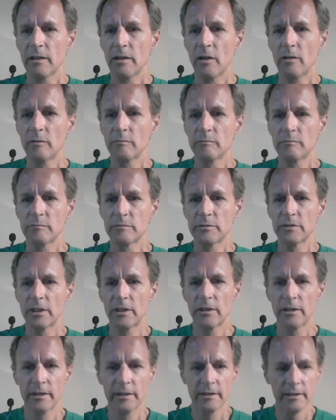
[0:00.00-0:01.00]
Oh,
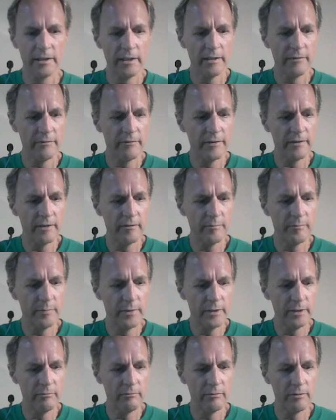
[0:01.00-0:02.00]
sorry, not
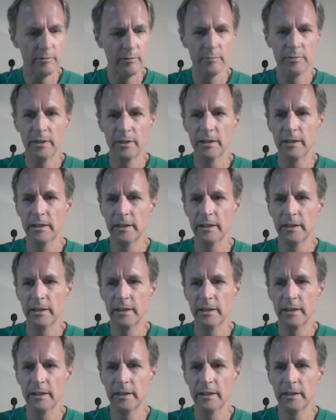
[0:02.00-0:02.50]
5b. We're going to plug it